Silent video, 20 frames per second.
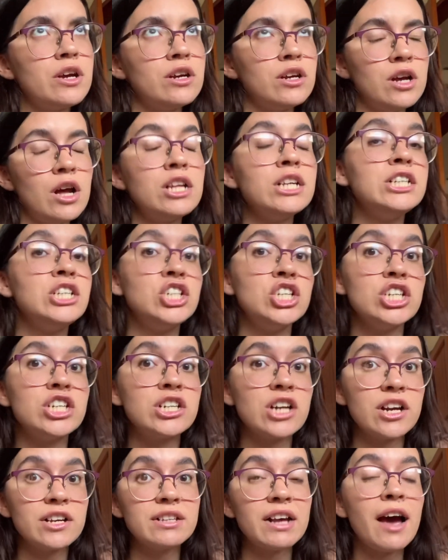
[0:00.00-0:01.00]
she
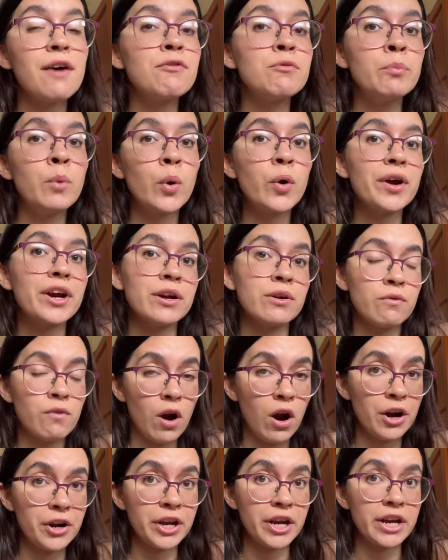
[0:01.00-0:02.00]
does have more
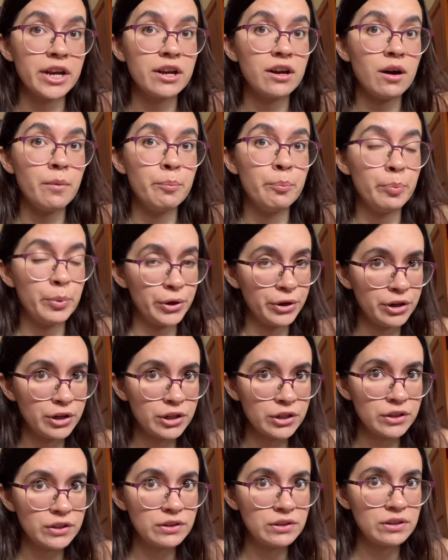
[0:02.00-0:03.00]
erotic
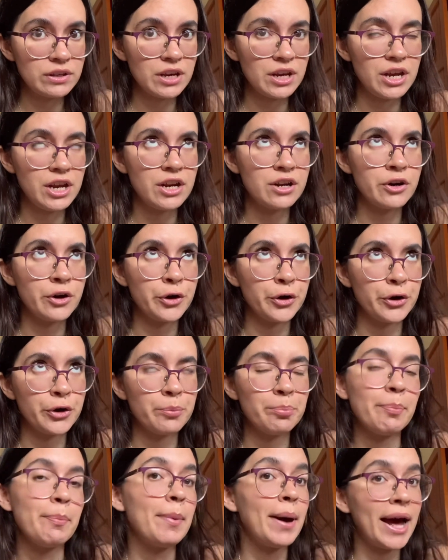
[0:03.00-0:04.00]
books in
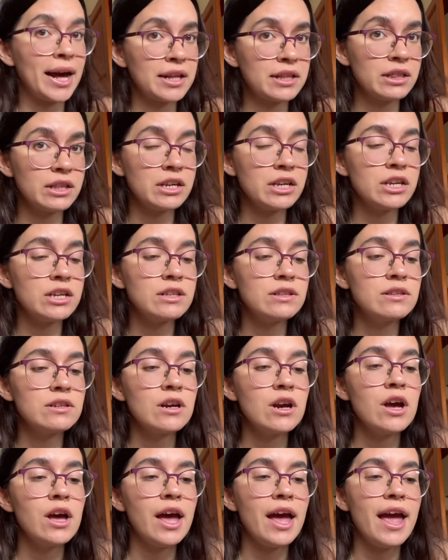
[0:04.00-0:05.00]
her backlist,
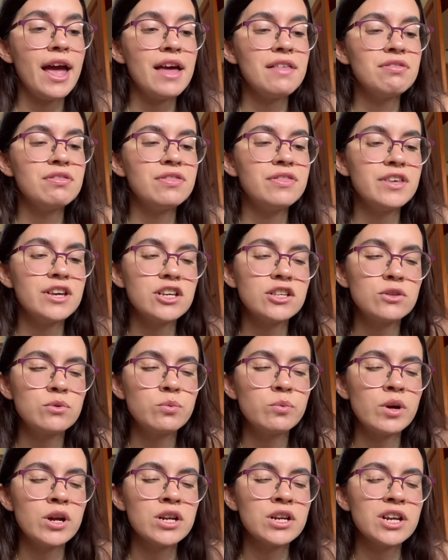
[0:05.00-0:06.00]
and this
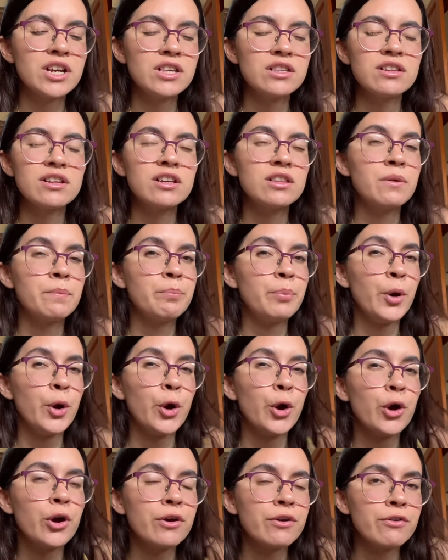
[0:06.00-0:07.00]
one is like the
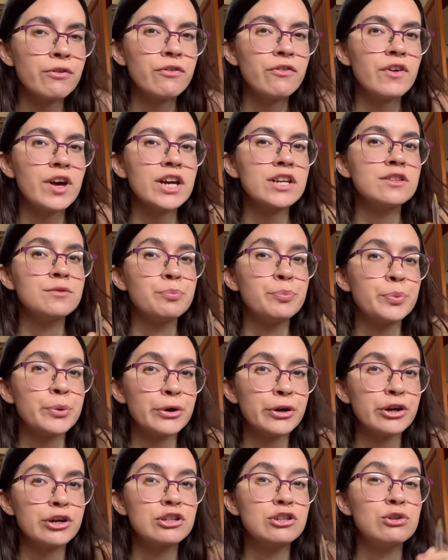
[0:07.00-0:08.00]
perfect
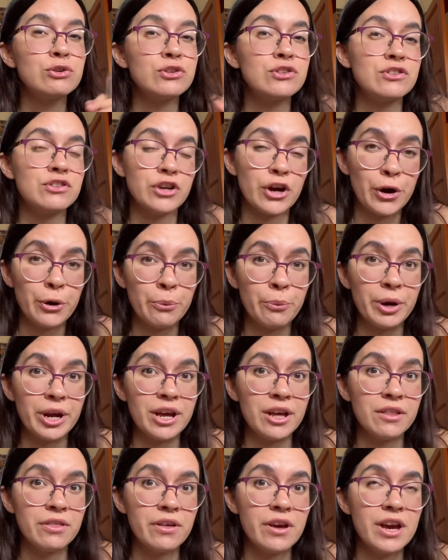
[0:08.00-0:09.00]
book to start
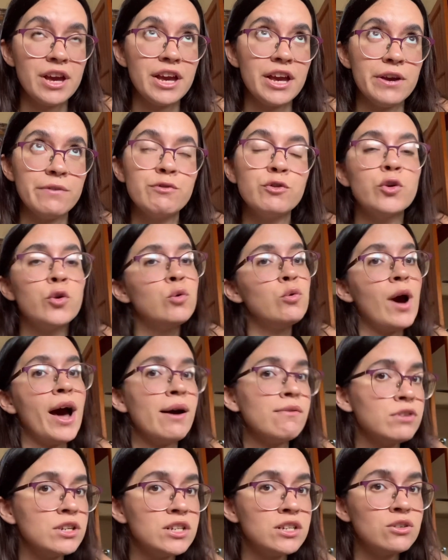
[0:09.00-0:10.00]
with if you
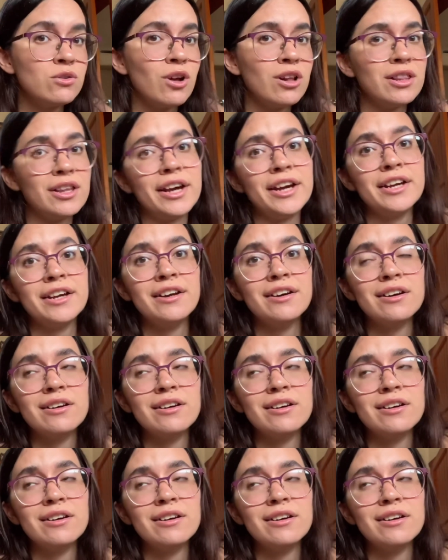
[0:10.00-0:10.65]
haven't like